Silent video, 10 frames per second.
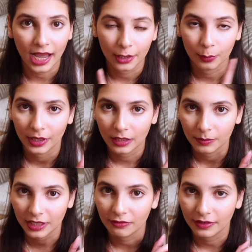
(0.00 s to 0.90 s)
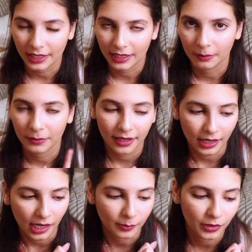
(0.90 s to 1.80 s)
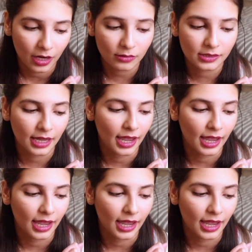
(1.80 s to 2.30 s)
I will be filling in my eyebrows,